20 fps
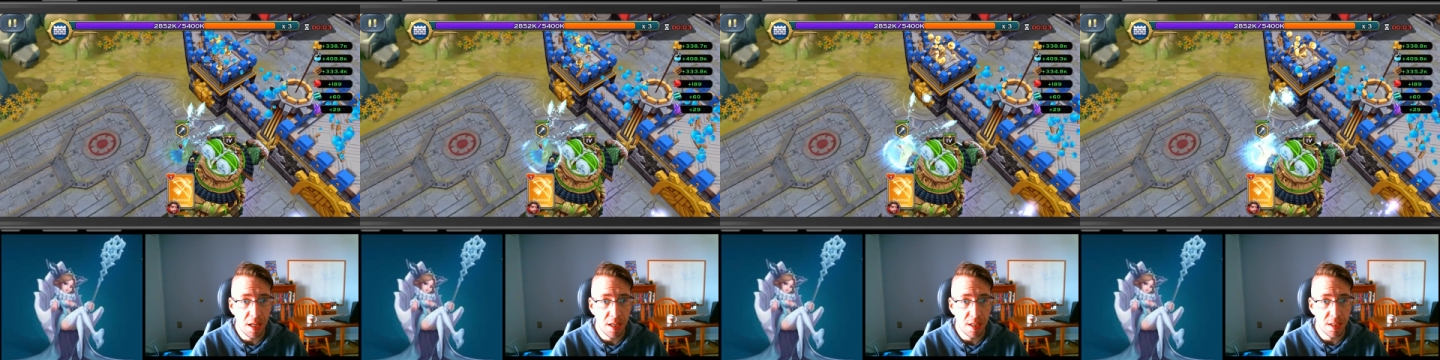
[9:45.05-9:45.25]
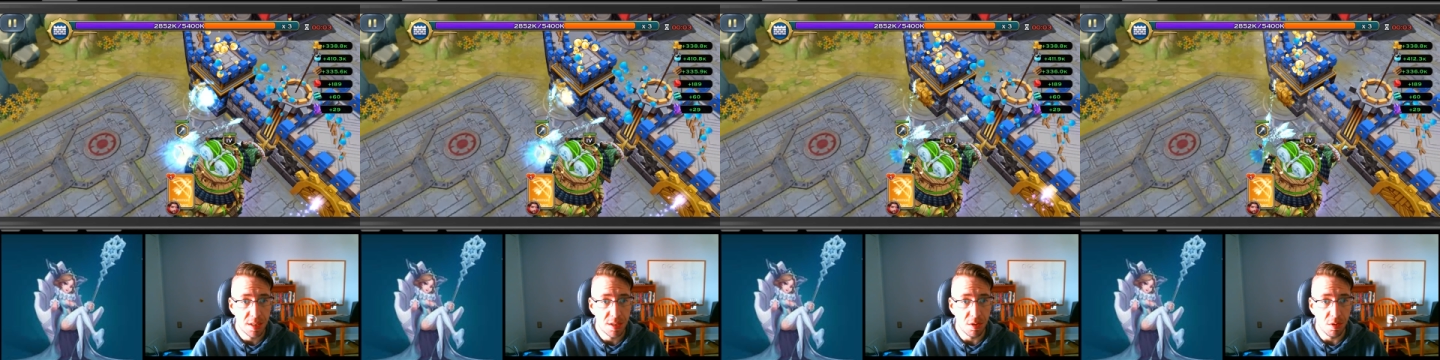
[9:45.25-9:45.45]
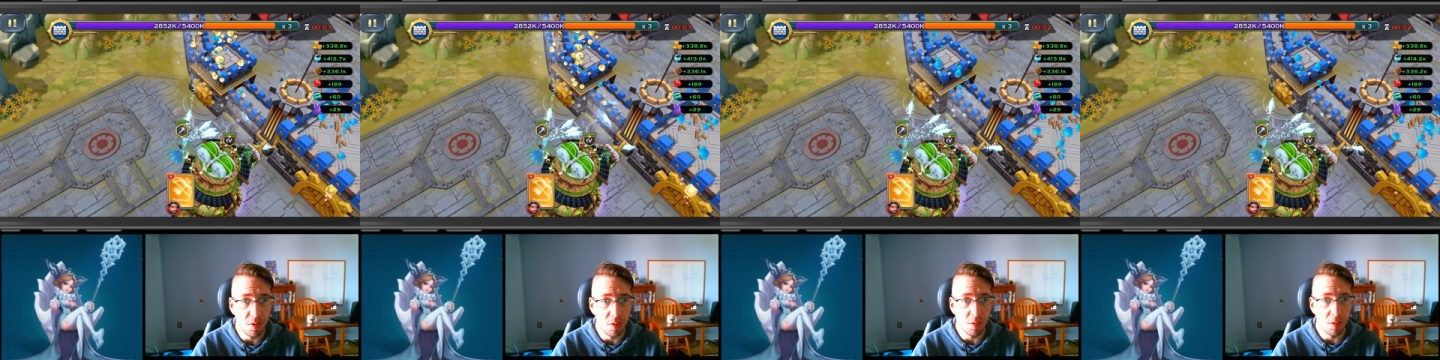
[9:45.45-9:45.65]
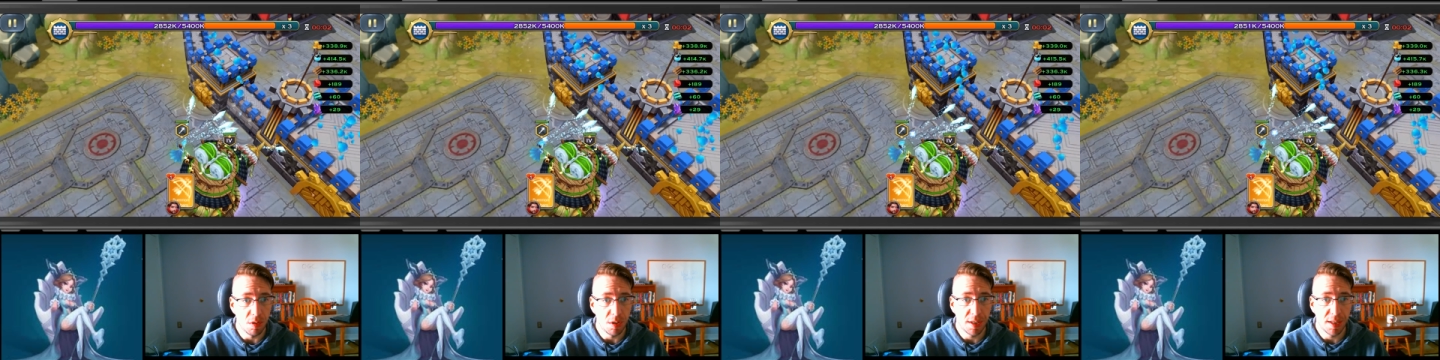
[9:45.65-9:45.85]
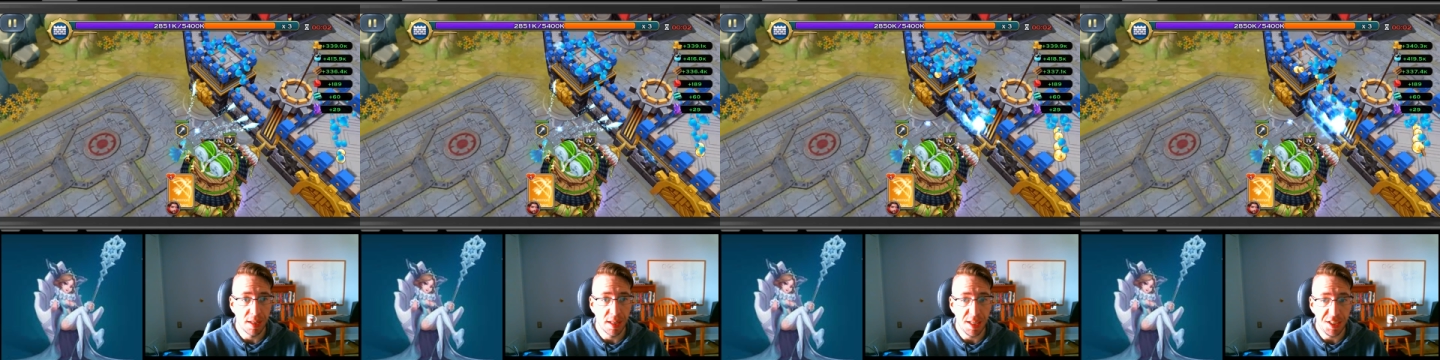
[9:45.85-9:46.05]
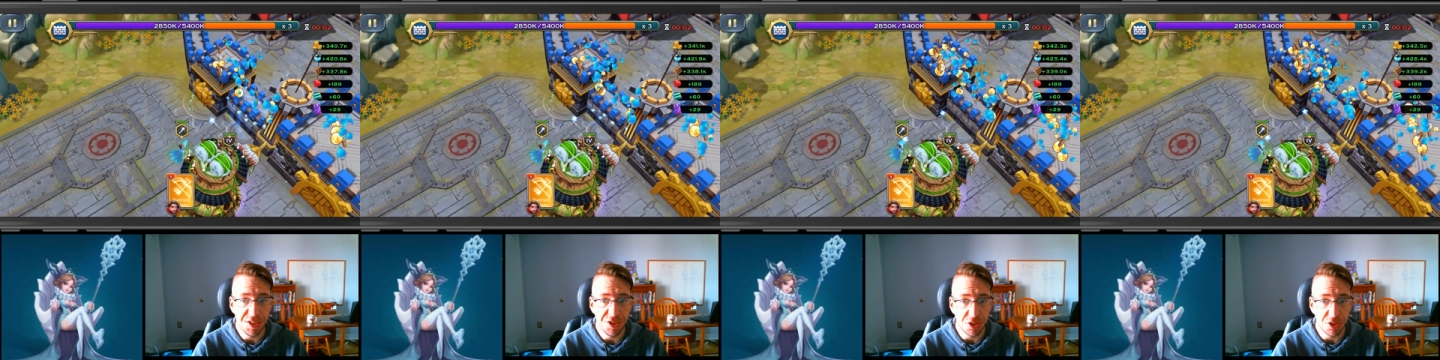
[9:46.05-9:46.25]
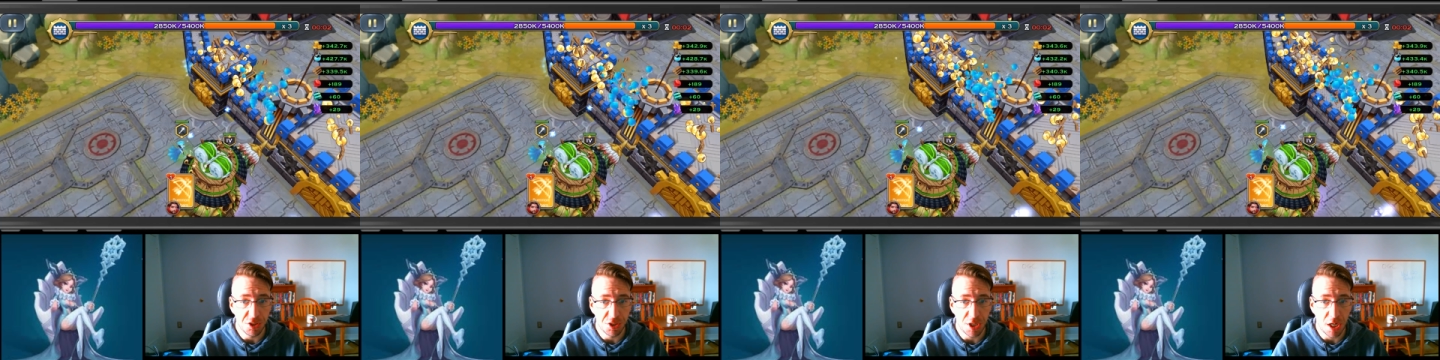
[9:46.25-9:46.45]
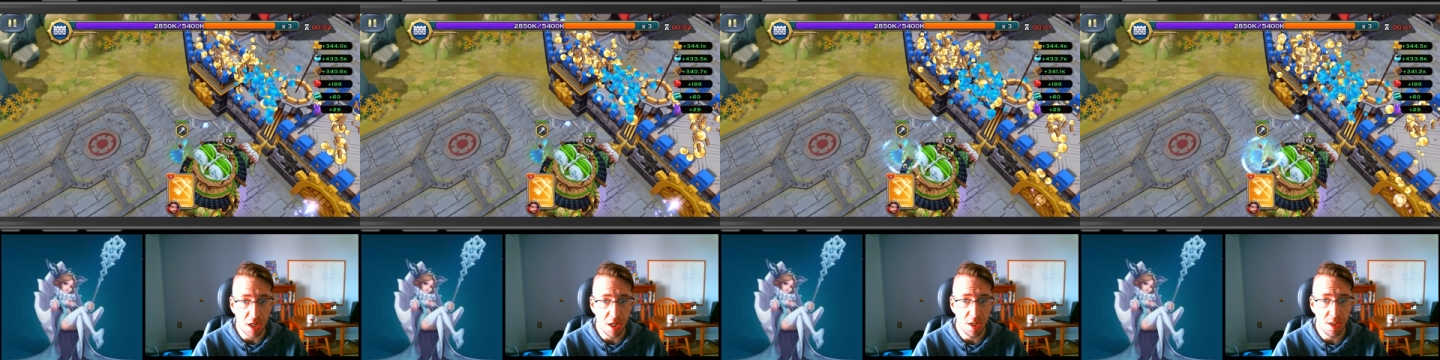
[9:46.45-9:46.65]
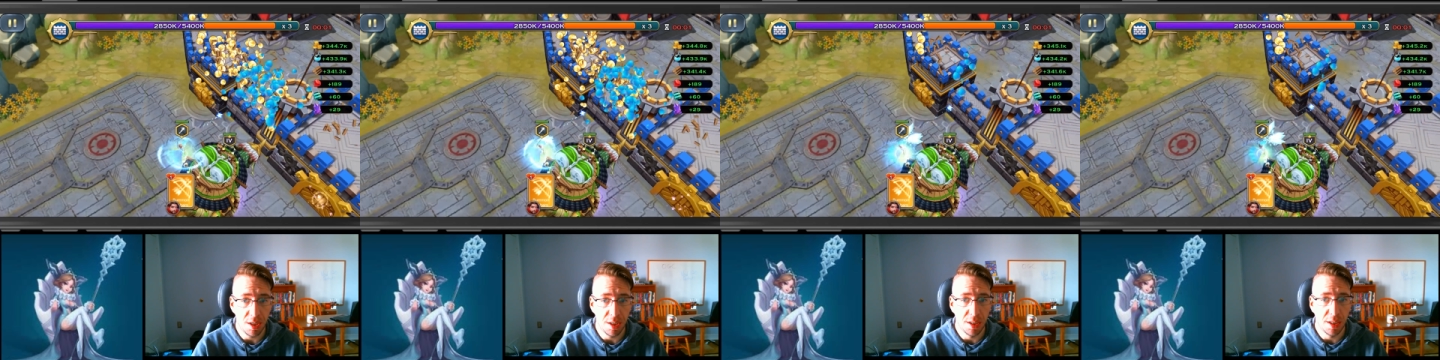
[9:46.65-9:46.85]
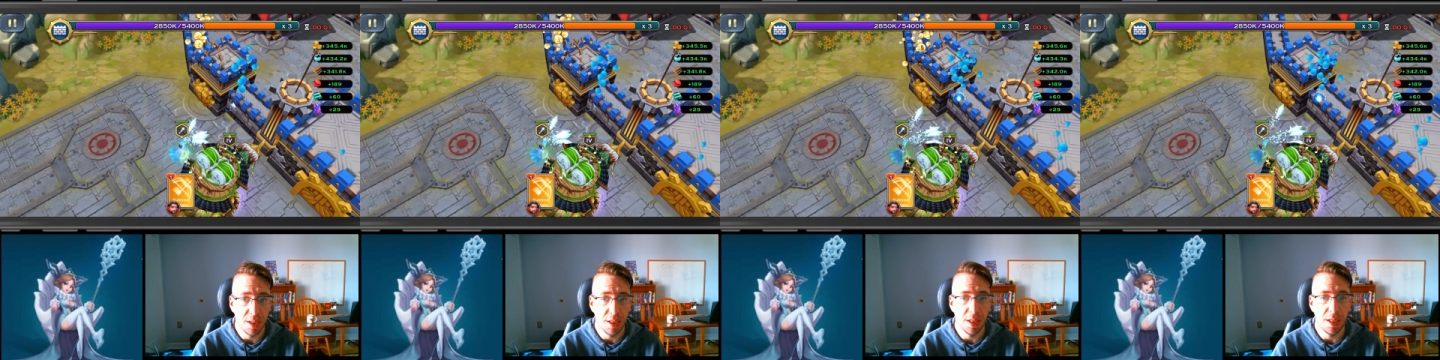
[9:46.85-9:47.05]
So Glacial Shard,
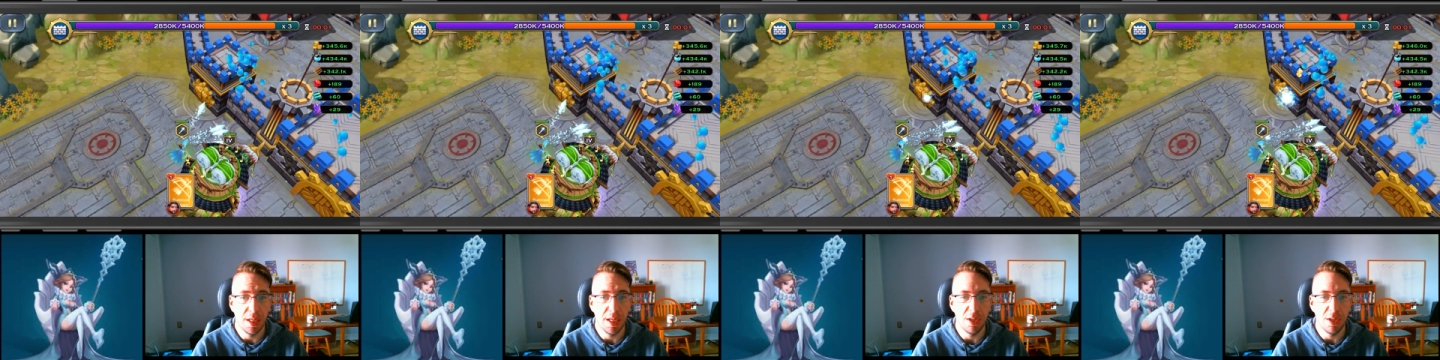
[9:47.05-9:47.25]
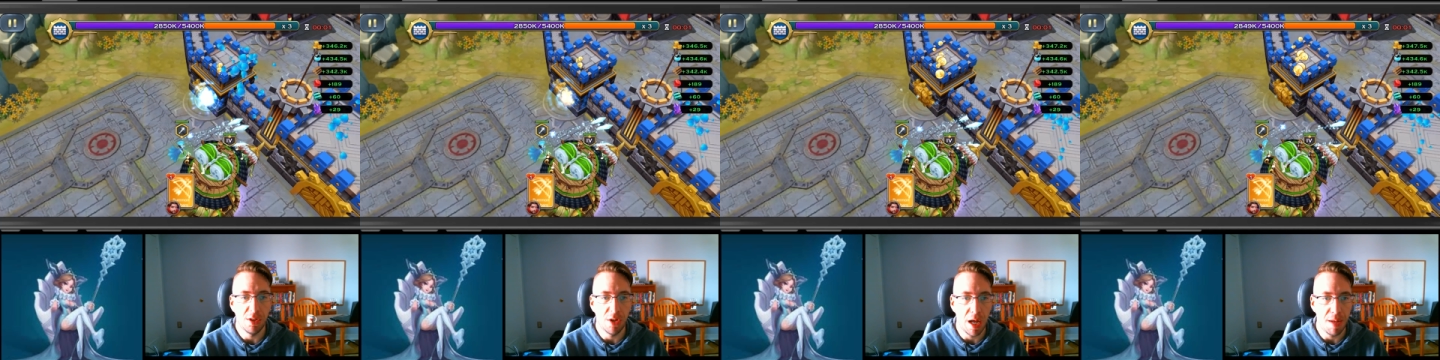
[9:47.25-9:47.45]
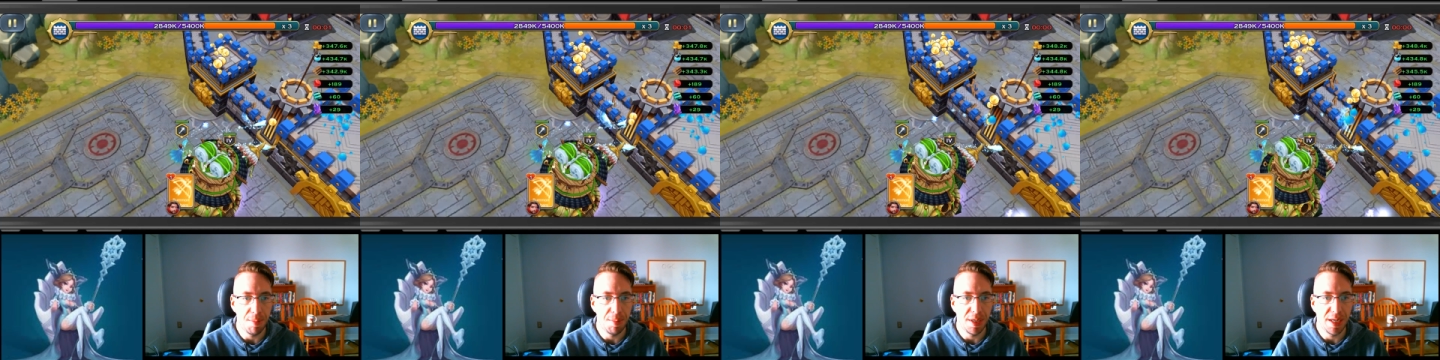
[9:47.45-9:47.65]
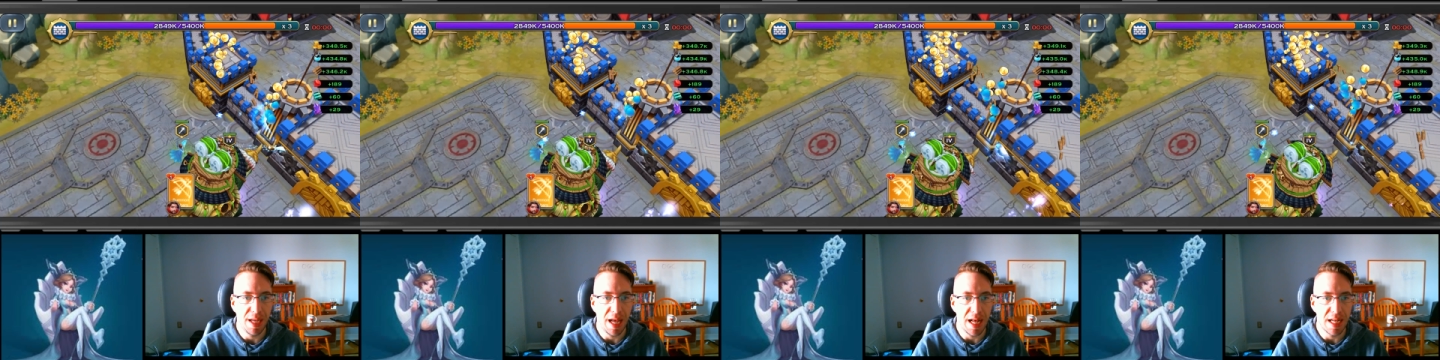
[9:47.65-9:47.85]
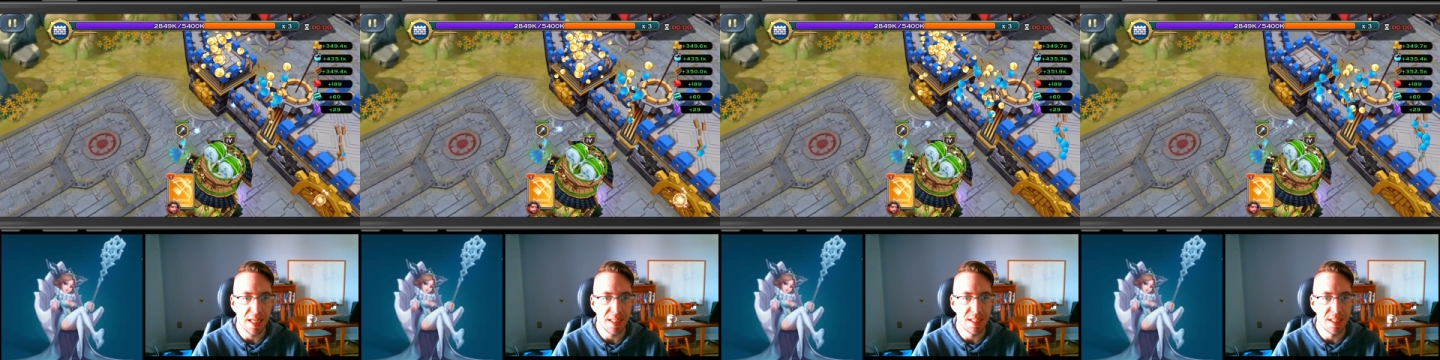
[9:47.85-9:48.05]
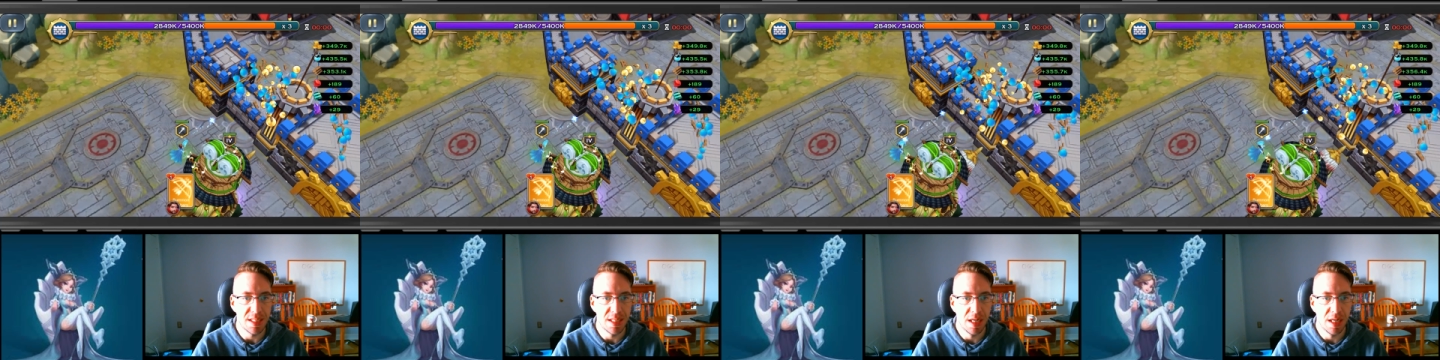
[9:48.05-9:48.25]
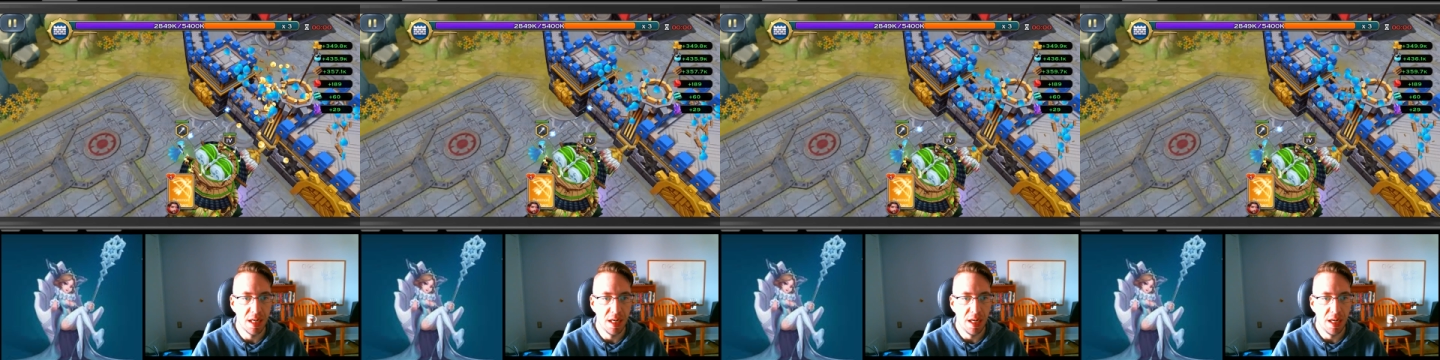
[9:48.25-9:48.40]
rapid casts,